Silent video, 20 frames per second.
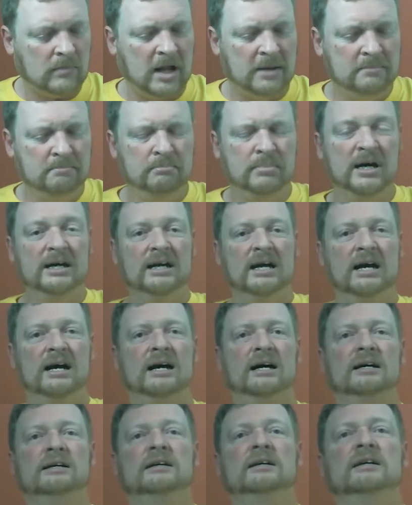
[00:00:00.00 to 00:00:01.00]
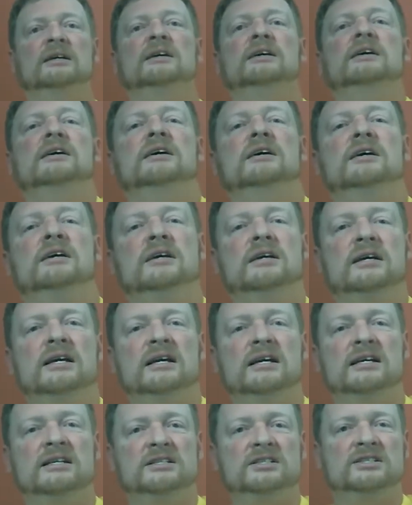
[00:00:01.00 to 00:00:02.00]
But
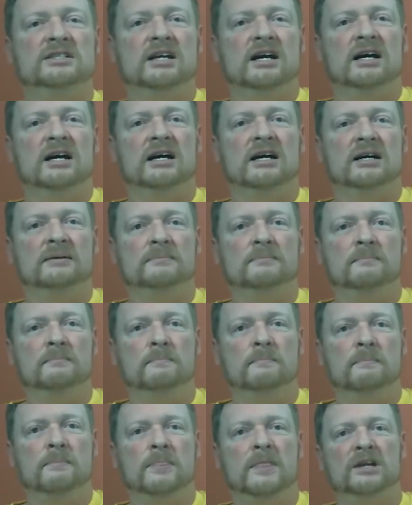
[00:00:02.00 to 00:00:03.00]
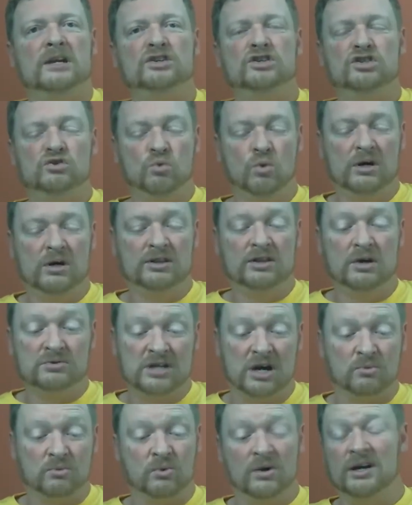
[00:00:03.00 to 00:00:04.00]
it's just one of those
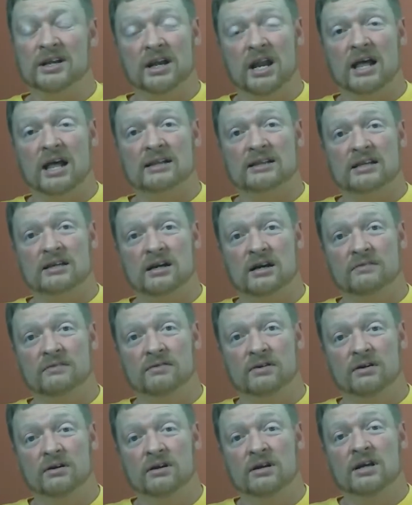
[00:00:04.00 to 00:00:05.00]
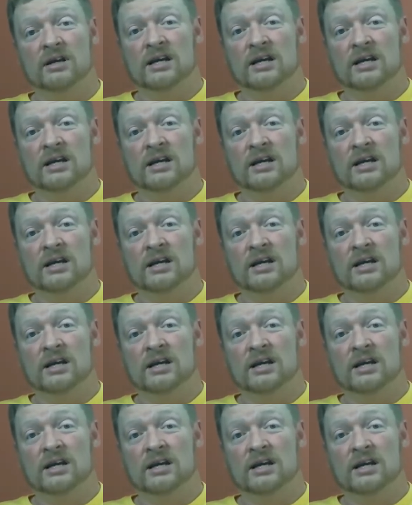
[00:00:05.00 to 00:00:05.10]
I really like the cover.